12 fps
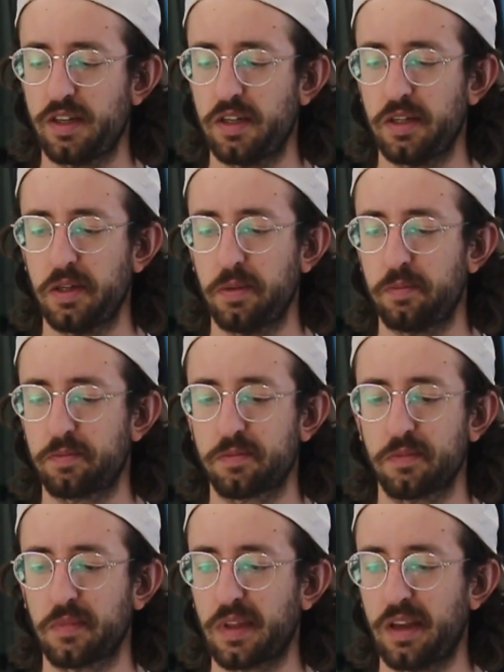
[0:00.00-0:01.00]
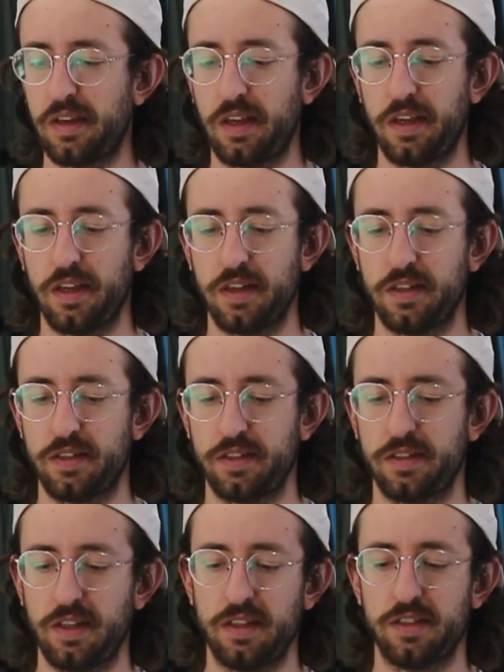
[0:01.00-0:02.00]
and
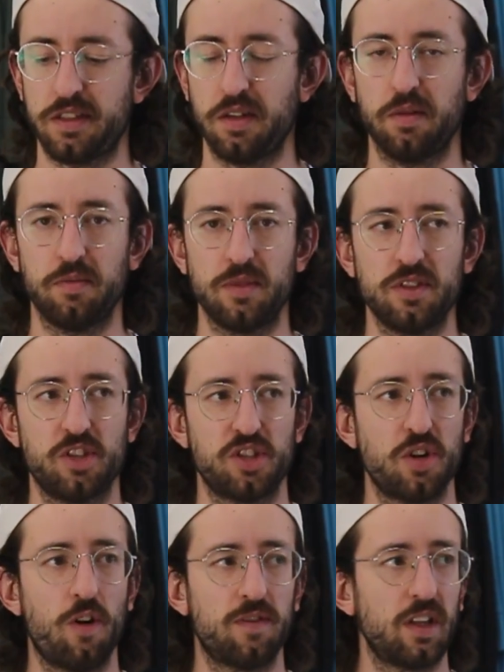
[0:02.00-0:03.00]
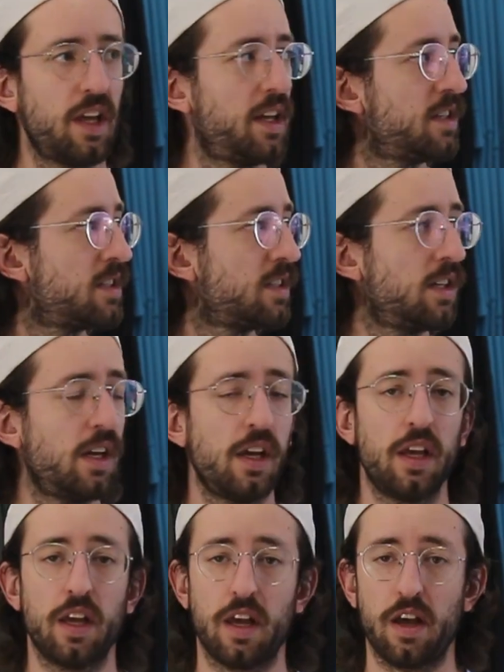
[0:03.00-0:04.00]
then some just overlays
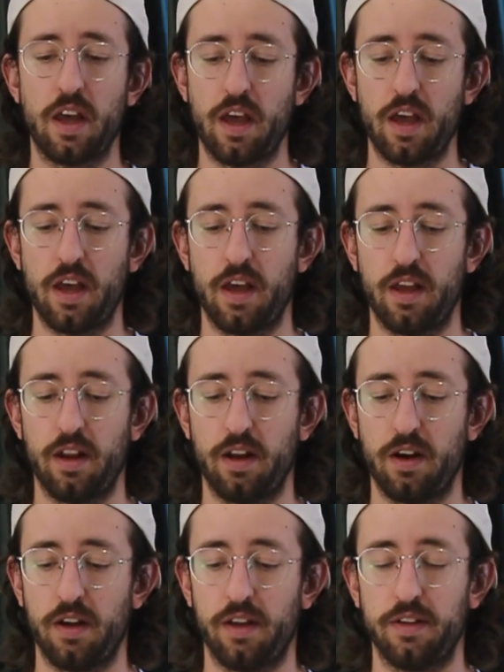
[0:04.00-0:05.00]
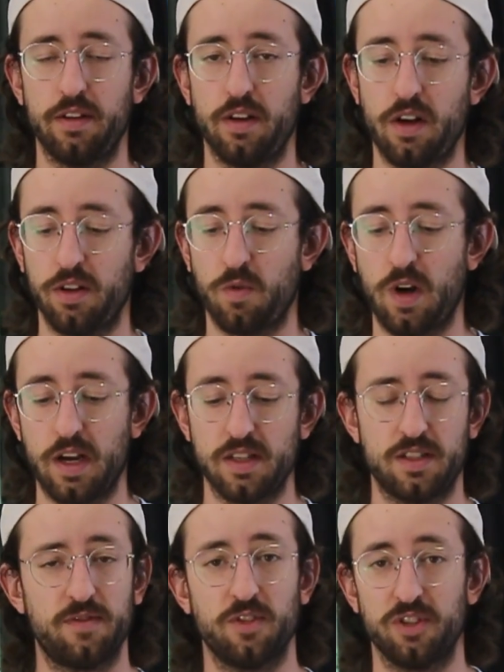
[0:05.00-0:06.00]
on
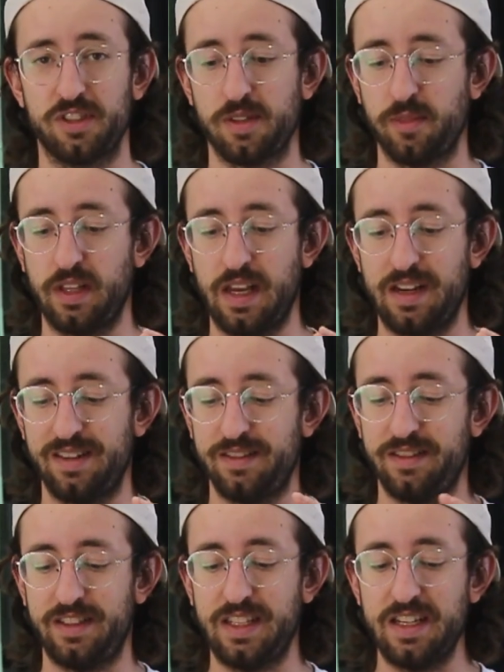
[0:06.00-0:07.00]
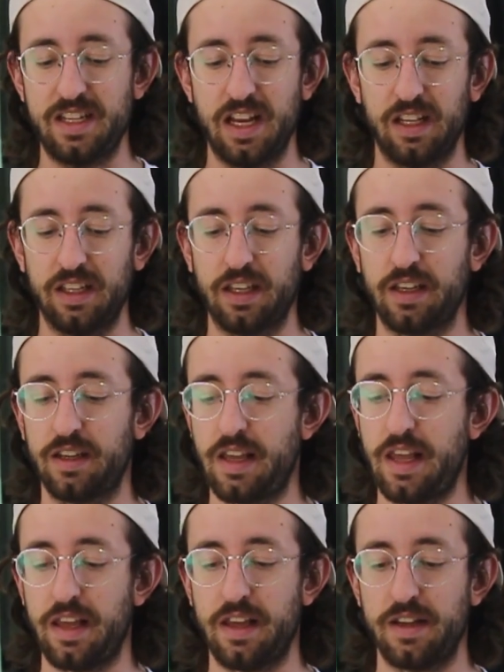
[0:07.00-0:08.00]
otherwise for some of that detailing
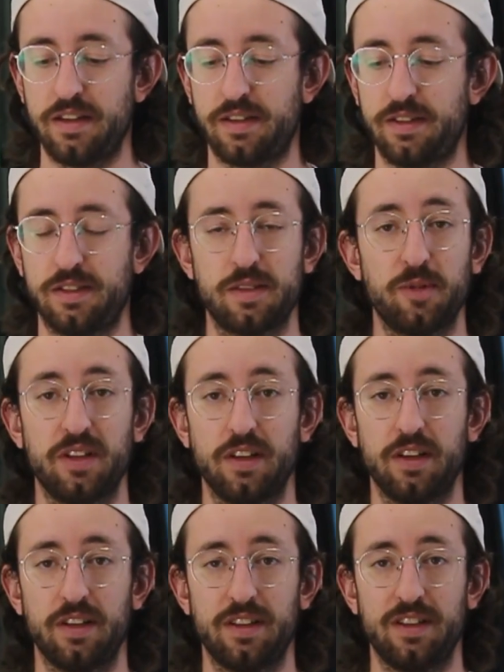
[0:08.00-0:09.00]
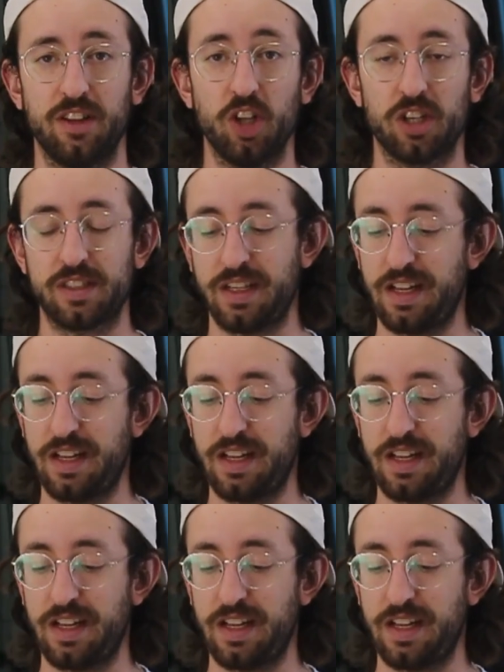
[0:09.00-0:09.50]
and some of the looks and